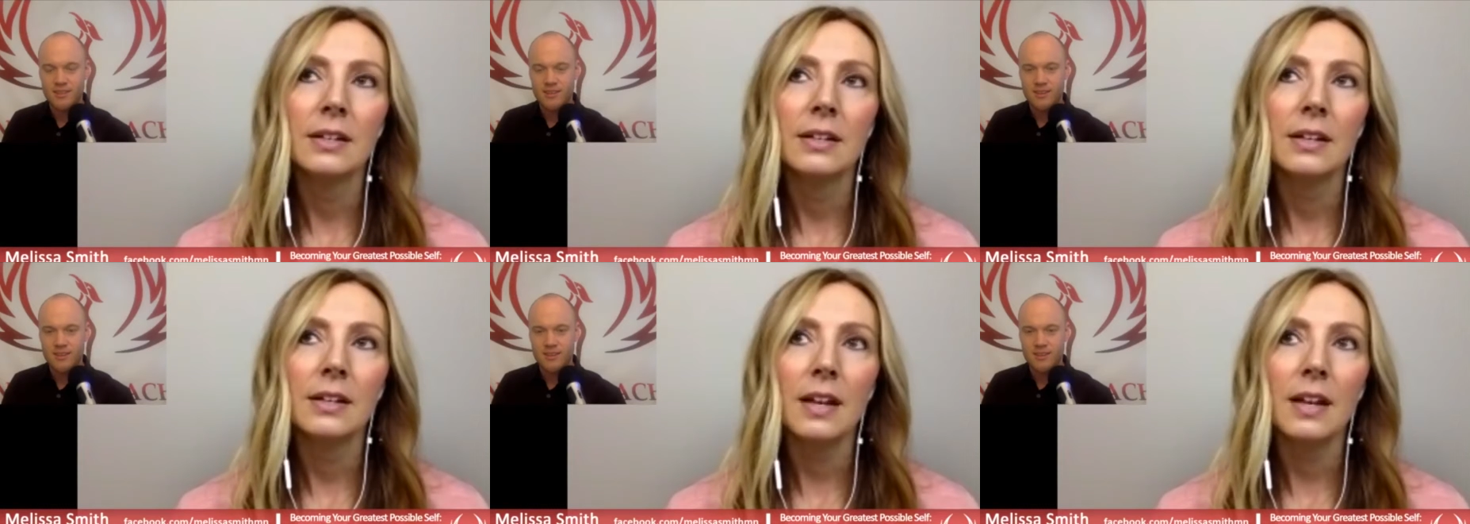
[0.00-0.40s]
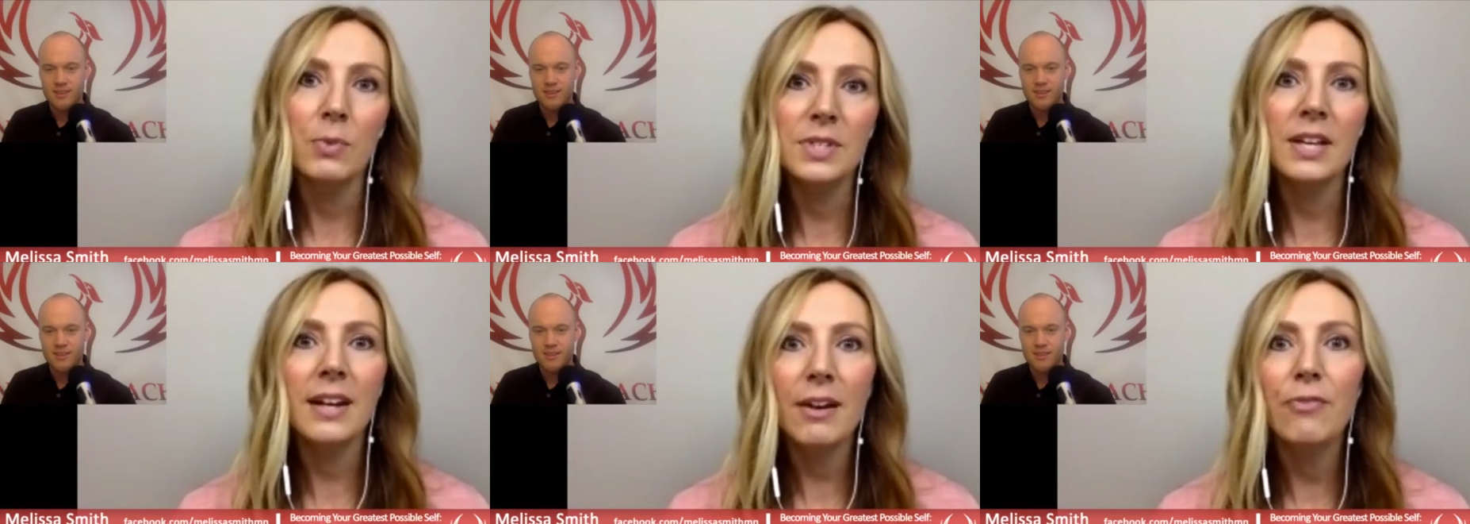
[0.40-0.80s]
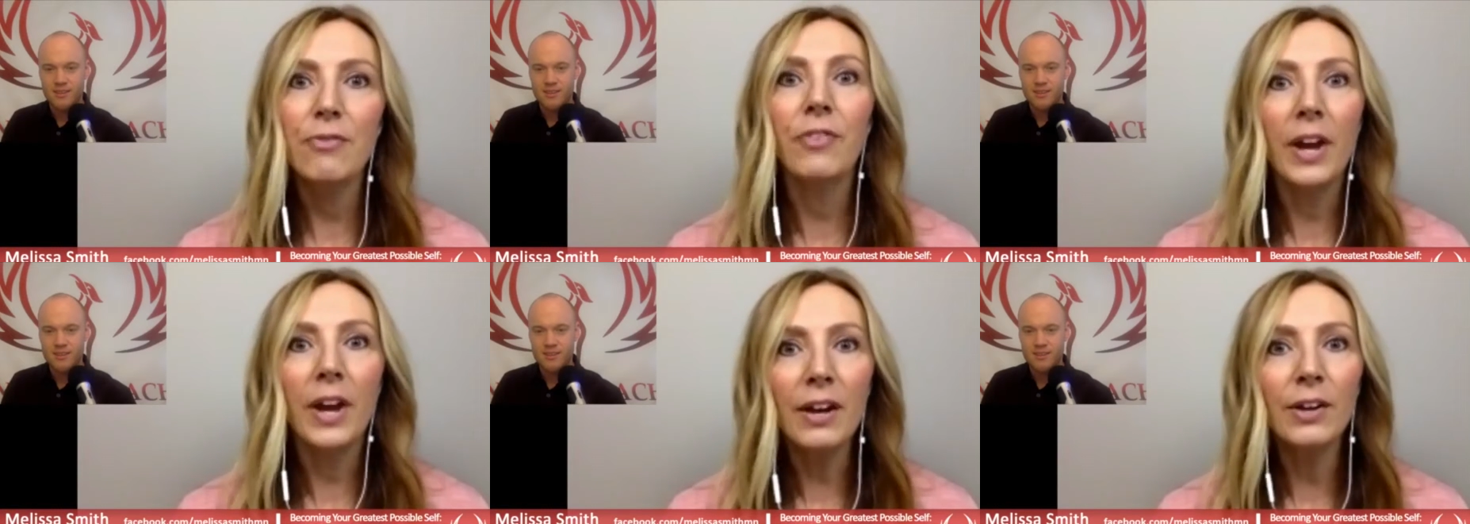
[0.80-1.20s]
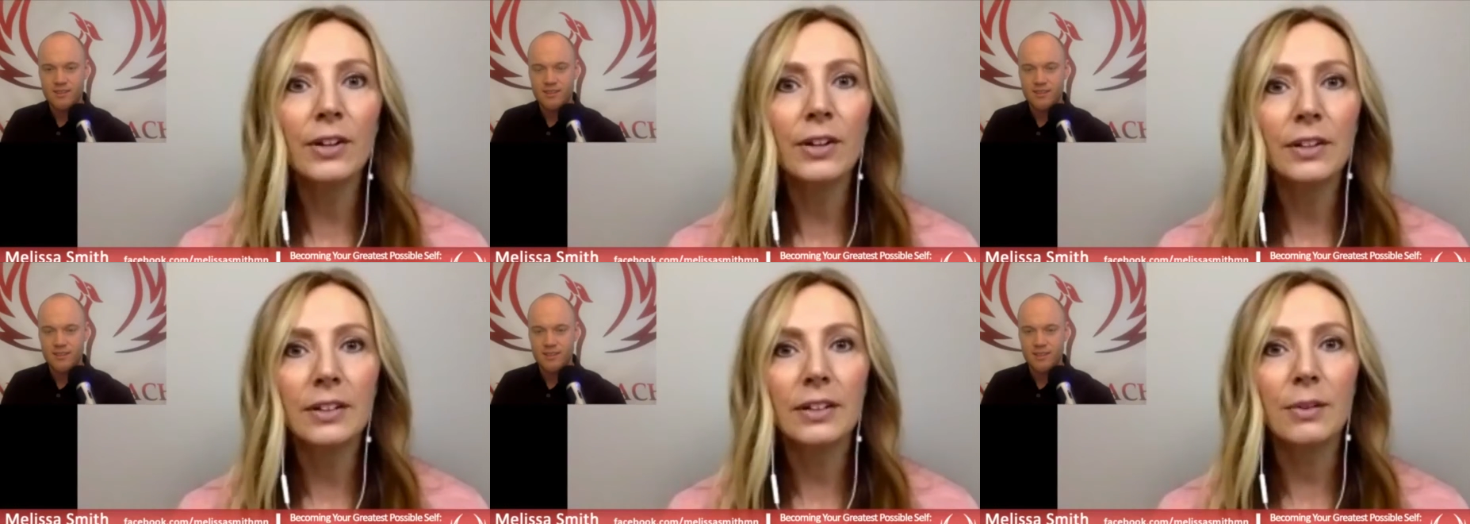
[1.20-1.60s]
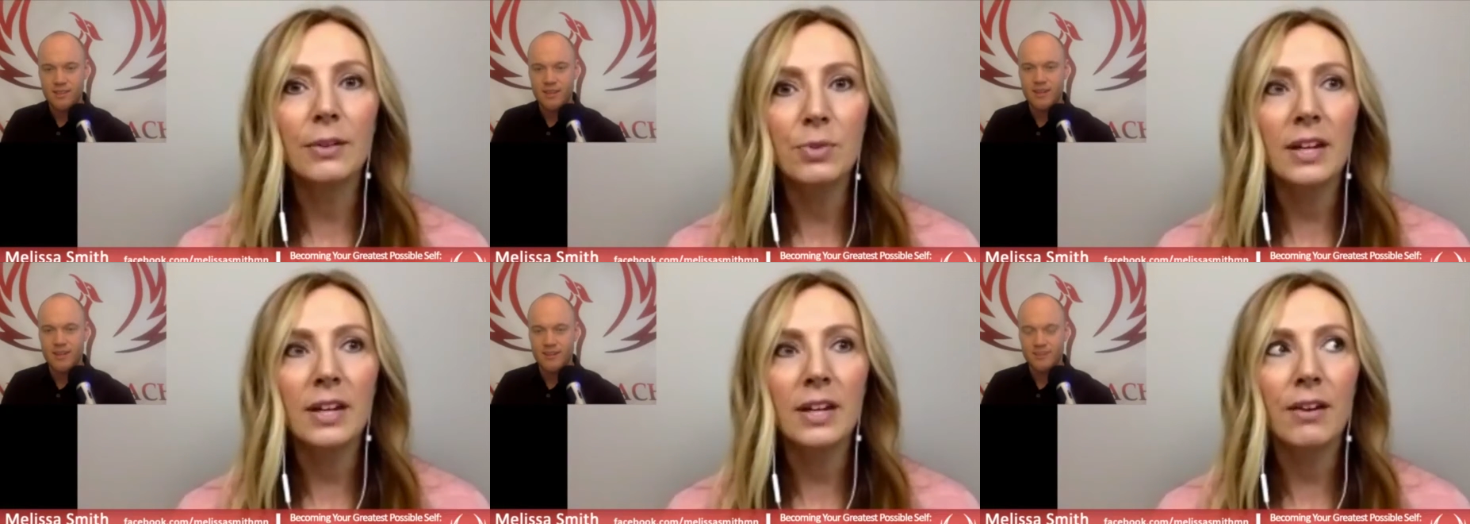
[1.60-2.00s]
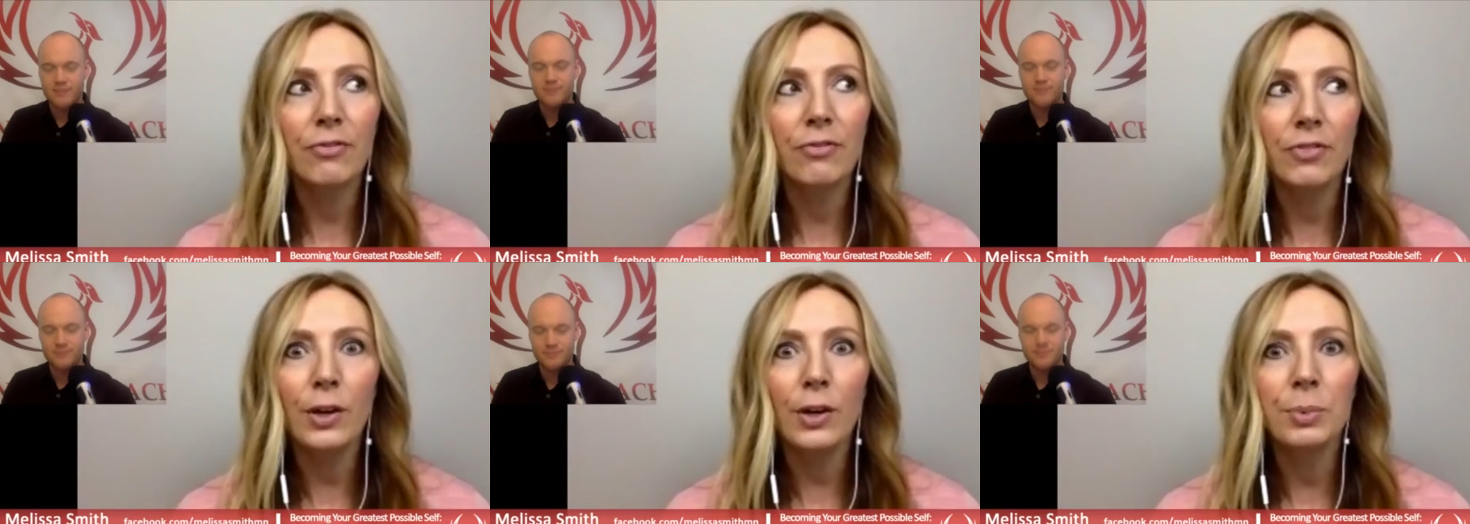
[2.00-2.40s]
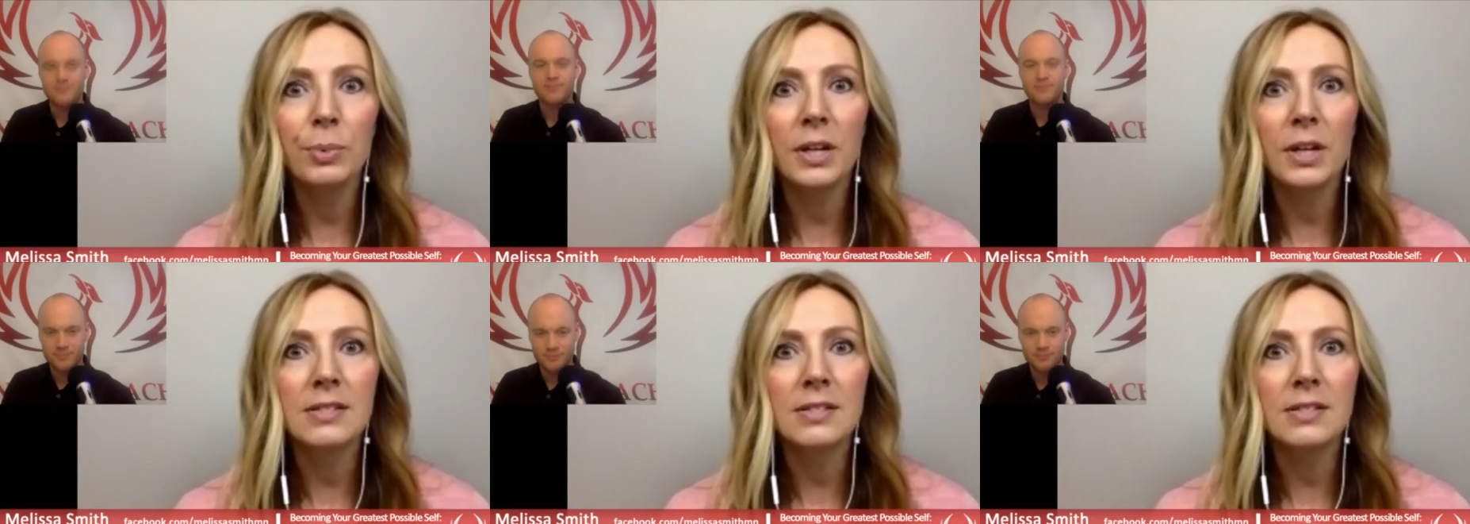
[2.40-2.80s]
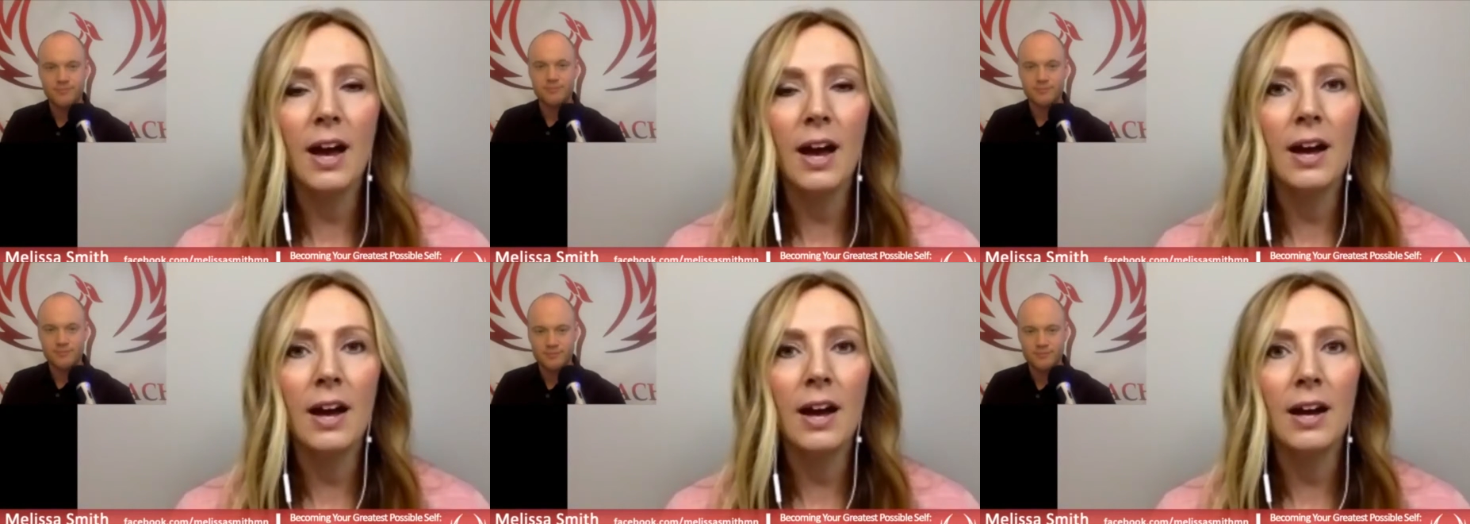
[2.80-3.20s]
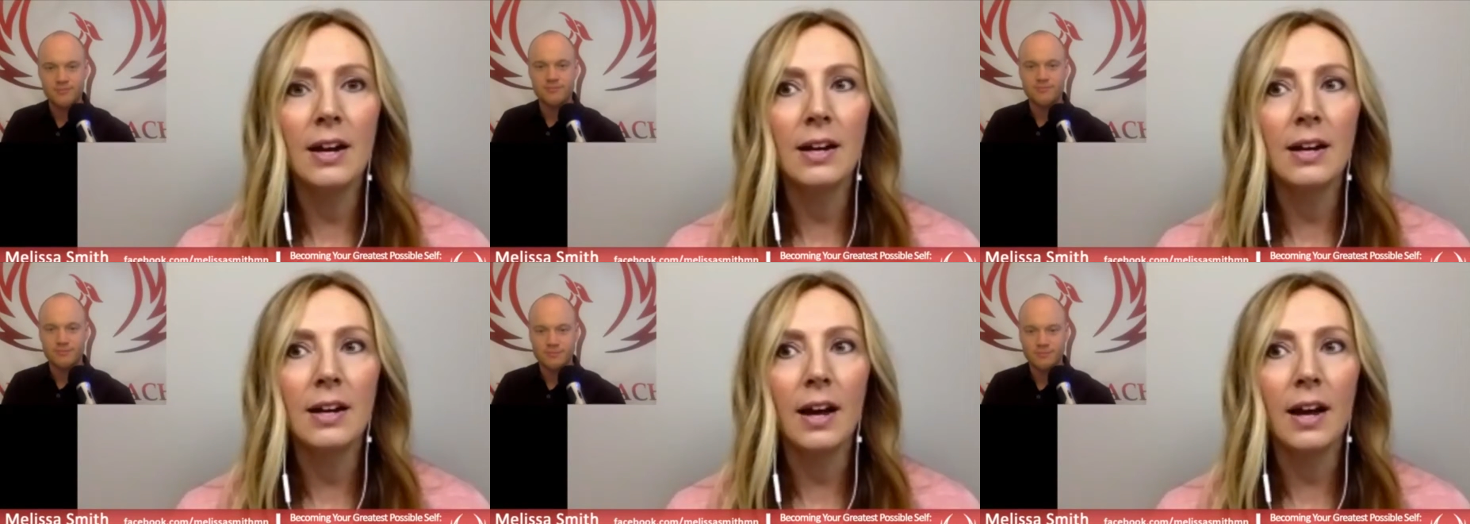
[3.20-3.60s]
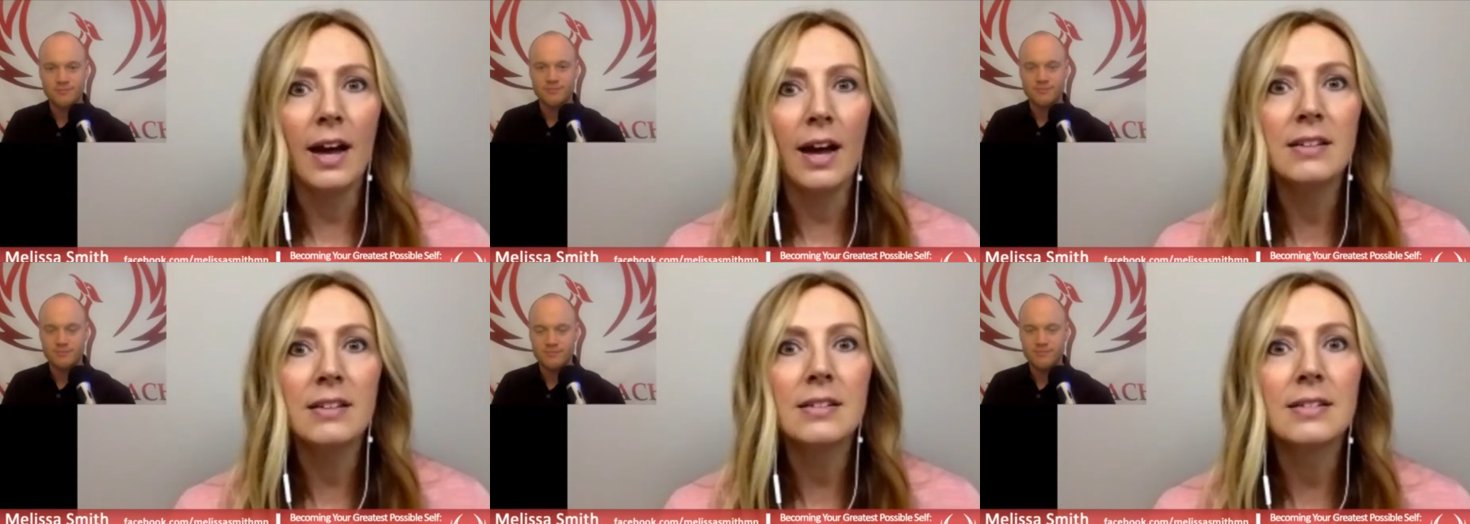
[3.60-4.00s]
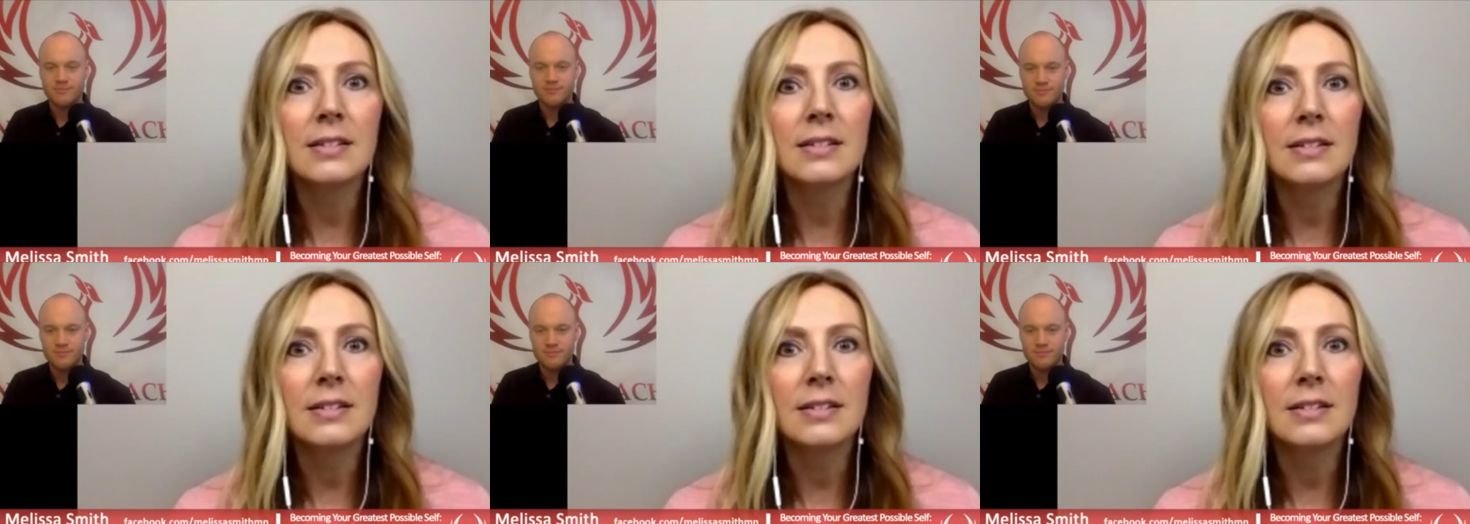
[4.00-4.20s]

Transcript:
Speaker 1: it was like I failed. It was yeah. like I failed because I I hadn't